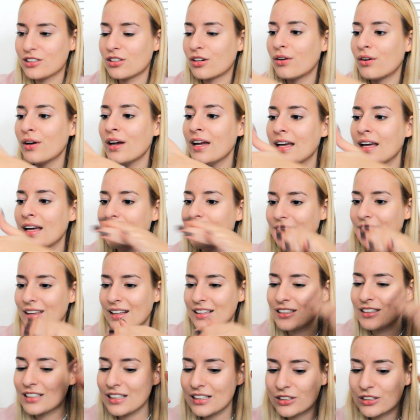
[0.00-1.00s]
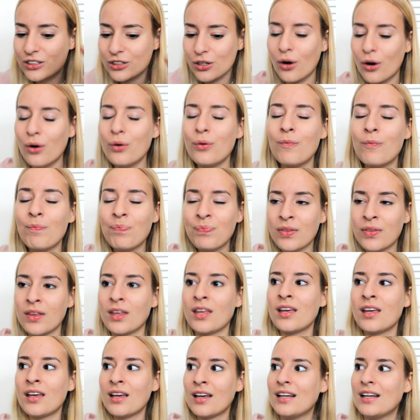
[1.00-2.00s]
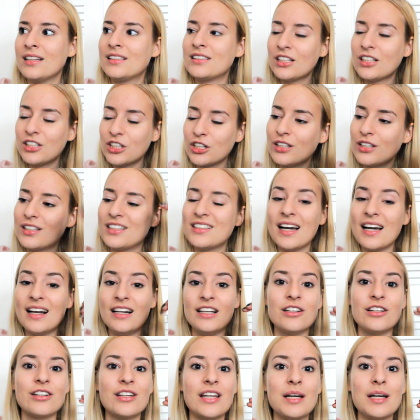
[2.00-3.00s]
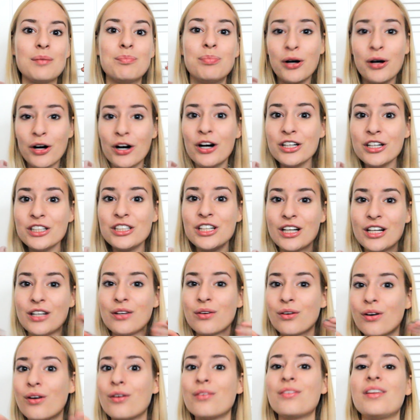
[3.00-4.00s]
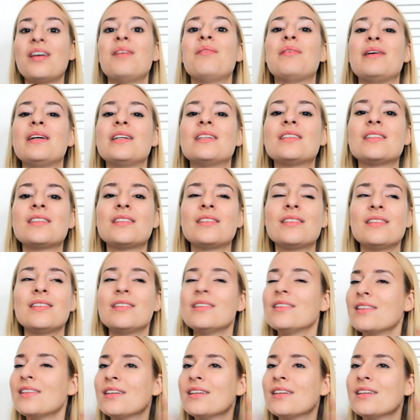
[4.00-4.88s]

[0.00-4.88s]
So it's such a good sign you're pushing your own limits.